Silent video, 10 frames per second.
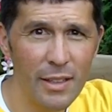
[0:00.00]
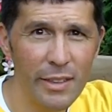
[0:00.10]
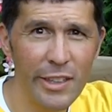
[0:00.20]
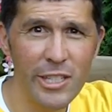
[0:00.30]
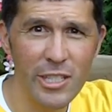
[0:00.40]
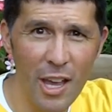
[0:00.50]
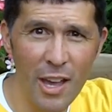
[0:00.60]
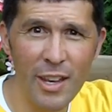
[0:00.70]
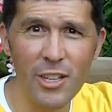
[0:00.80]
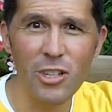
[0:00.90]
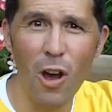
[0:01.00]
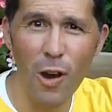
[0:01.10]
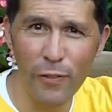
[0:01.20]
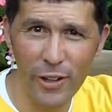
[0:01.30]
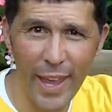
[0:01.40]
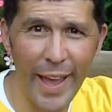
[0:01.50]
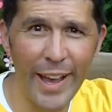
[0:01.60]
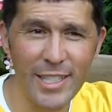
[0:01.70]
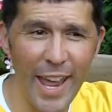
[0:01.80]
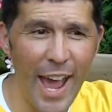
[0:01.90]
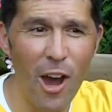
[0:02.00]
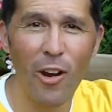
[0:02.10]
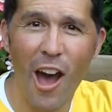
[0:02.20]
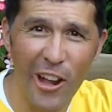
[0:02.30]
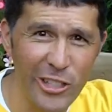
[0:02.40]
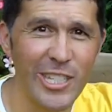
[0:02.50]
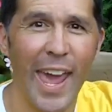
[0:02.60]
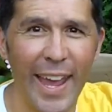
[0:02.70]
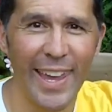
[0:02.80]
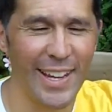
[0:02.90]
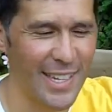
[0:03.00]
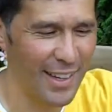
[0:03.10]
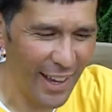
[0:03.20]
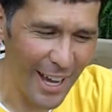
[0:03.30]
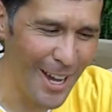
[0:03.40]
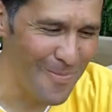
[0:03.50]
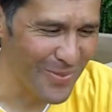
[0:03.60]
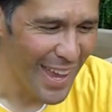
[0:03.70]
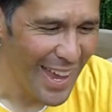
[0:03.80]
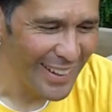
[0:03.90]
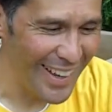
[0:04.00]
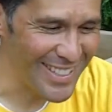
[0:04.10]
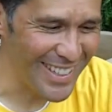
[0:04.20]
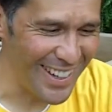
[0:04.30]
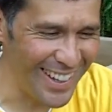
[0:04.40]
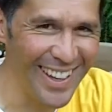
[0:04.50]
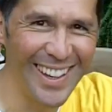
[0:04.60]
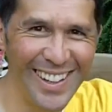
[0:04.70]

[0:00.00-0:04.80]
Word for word: The sun is overcast out. I'll take it. Um, it's brighter.